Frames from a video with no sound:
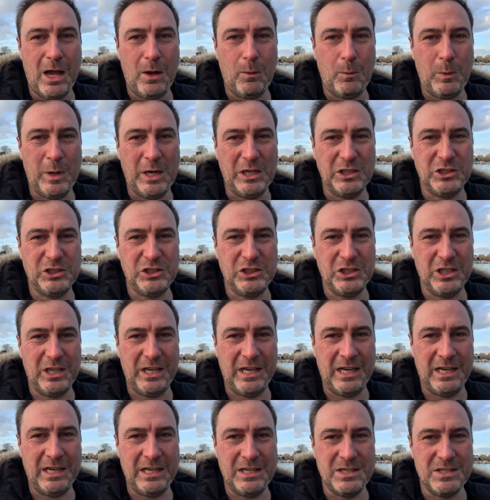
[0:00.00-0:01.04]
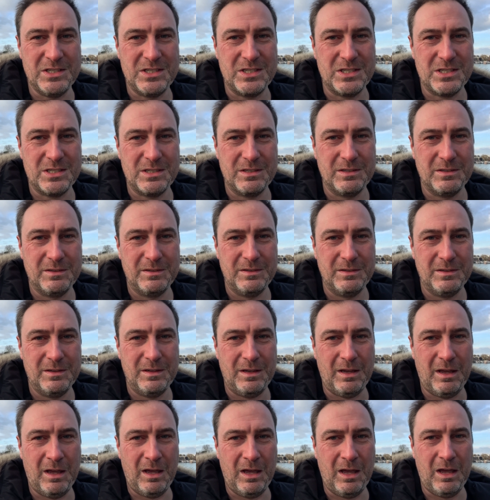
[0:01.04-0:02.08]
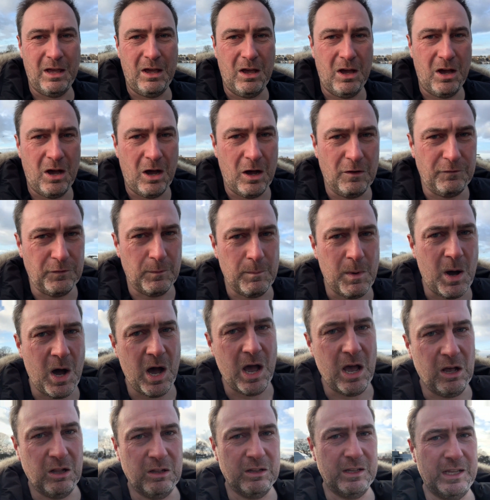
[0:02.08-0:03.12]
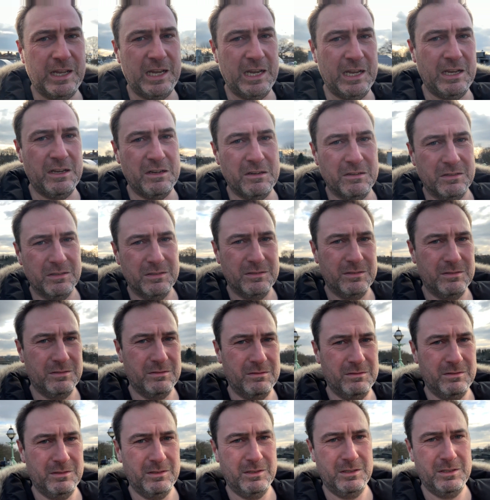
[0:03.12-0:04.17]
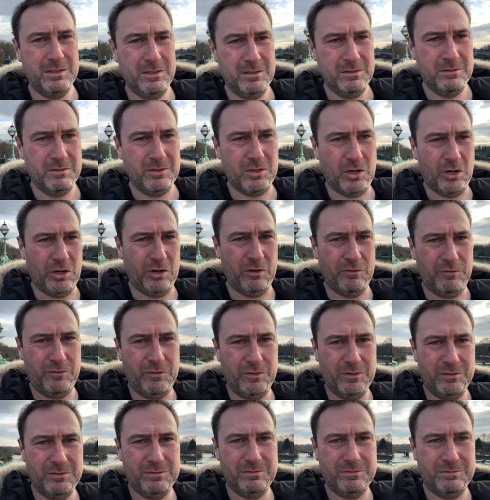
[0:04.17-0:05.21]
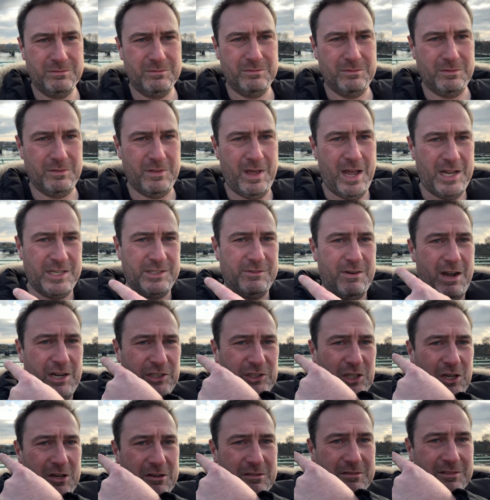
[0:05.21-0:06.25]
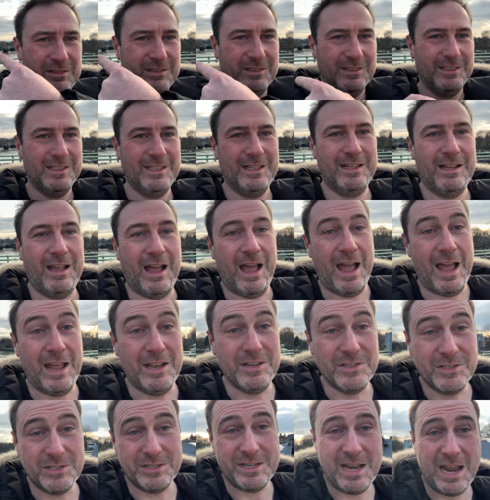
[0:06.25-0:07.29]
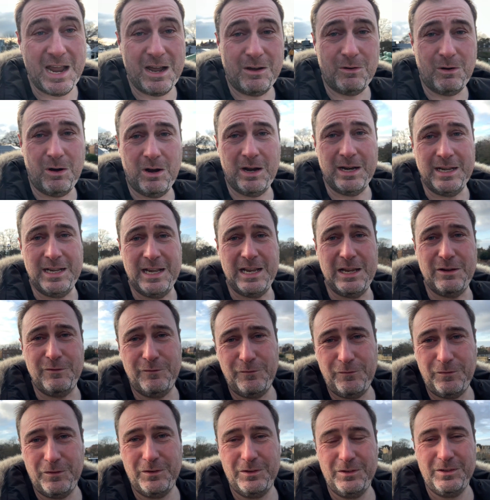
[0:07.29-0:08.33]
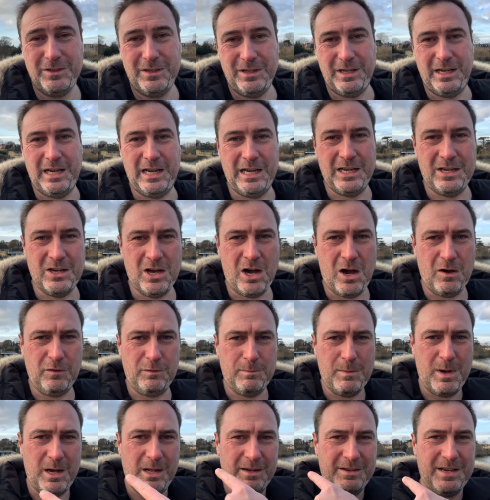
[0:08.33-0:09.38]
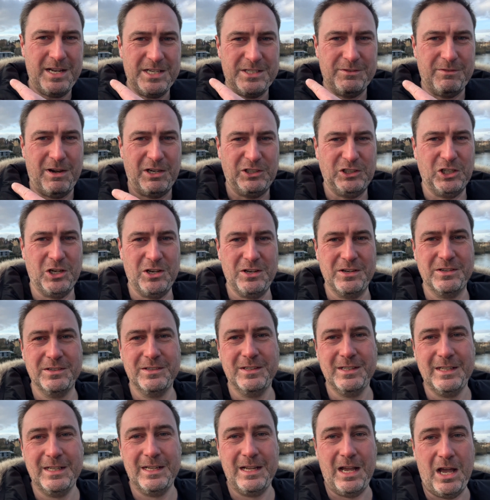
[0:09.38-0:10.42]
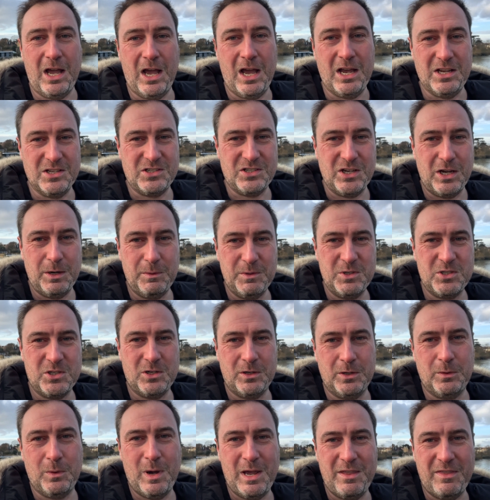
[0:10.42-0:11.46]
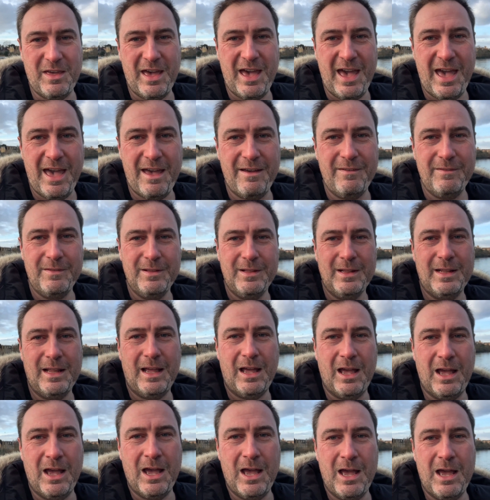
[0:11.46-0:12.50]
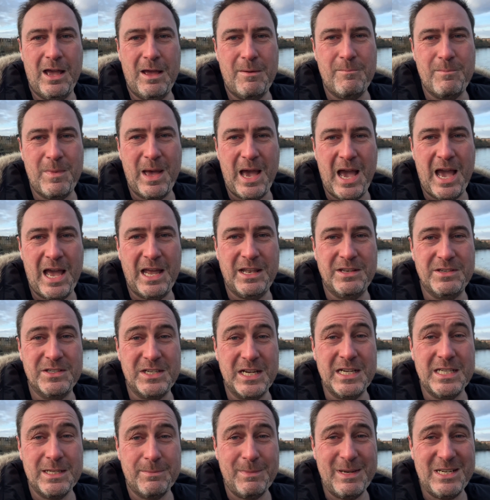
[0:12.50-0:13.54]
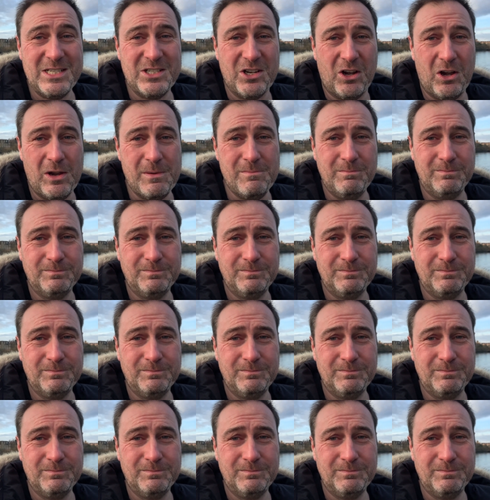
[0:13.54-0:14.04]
which is half a mile in kind of that direction. And now I live in half a mile in that direction. So we're just on our way there. And in the meantime,